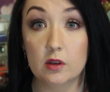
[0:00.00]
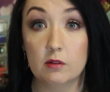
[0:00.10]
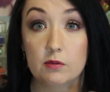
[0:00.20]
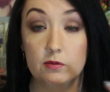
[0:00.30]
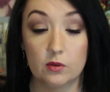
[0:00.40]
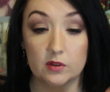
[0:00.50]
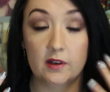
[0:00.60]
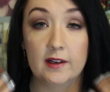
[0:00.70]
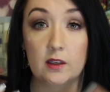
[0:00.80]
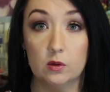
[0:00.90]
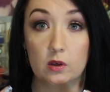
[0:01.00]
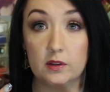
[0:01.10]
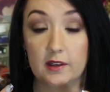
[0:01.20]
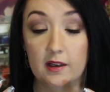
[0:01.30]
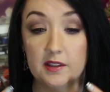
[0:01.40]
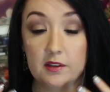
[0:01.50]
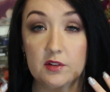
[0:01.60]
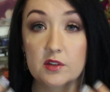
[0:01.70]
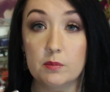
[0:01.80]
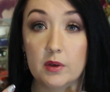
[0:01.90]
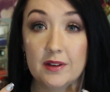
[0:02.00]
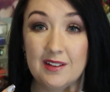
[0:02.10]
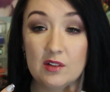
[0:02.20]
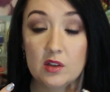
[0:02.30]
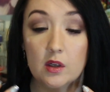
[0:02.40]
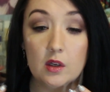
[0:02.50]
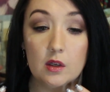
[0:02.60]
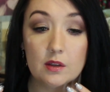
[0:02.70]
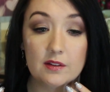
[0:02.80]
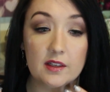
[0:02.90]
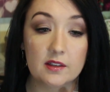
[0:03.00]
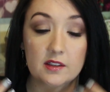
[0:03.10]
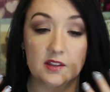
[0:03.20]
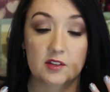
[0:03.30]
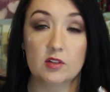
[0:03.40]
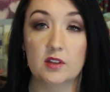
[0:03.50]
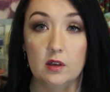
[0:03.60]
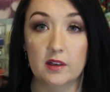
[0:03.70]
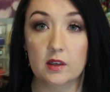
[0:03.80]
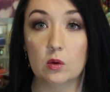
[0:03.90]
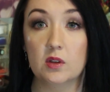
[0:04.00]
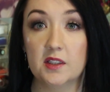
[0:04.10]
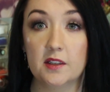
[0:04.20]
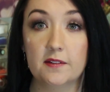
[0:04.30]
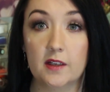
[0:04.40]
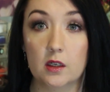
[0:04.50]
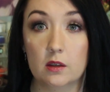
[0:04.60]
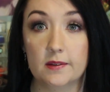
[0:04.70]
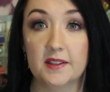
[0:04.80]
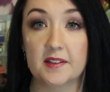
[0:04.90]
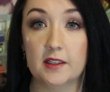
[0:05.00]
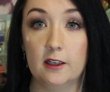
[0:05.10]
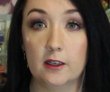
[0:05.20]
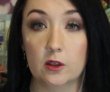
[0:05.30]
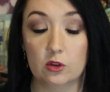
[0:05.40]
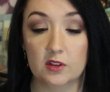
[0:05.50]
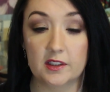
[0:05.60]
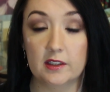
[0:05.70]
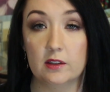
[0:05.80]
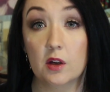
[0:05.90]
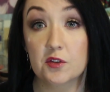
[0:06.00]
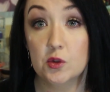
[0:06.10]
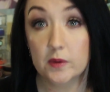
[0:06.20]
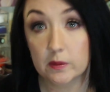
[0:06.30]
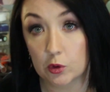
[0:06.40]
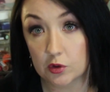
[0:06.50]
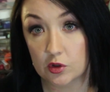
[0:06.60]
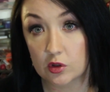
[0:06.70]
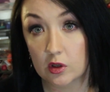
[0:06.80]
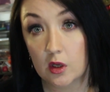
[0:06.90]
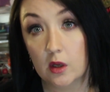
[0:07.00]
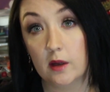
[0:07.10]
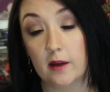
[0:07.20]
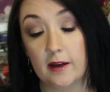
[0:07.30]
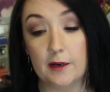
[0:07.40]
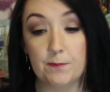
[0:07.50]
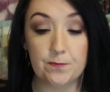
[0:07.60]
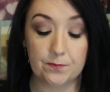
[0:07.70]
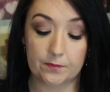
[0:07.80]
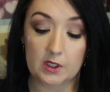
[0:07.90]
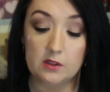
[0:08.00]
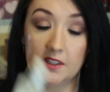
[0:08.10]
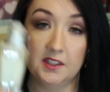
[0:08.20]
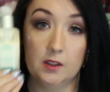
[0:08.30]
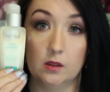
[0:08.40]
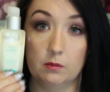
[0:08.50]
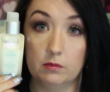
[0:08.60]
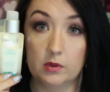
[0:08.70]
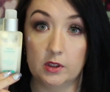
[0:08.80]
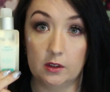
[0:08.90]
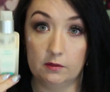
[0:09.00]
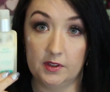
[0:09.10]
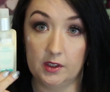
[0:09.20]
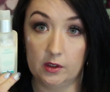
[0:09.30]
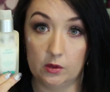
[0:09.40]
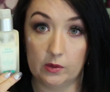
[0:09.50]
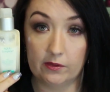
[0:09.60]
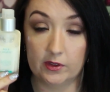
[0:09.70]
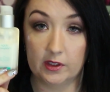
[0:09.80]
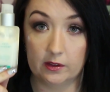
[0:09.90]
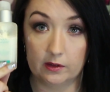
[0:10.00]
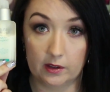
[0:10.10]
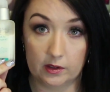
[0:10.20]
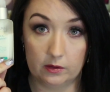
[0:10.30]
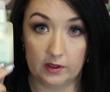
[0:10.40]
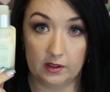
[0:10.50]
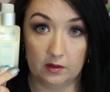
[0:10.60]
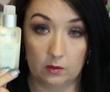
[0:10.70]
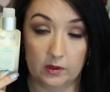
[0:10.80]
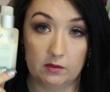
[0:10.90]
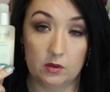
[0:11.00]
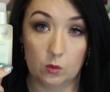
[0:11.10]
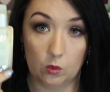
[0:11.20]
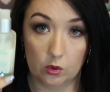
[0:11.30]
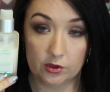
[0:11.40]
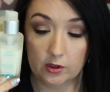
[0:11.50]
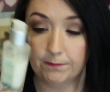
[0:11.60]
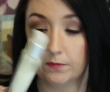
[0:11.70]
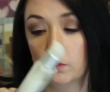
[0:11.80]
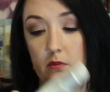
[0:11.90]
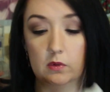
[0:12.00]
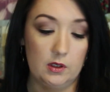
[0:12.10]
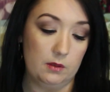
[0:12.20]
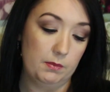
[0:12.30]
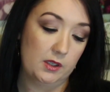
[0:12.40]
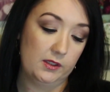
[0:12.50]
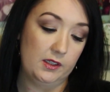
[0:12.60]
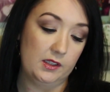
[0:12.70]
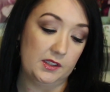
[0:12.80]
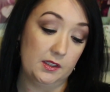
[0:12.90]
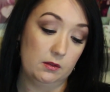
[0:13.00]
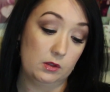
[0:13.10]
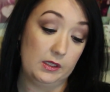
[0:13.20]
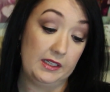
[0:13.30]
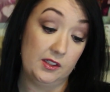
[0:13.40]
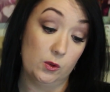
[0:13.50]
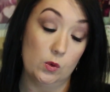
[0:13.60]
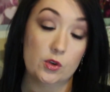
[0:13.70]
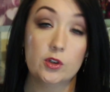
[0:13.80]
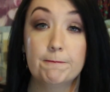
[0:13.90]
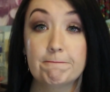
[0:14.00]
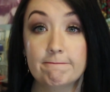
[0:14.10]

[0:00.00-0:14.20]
for the hyaluronic acid to bind, then it's just kind of going to sit there in a sticky layer on your skin, not doing much. This serum gives you everything that you need. So it gives you the water, apparently it's glacier water.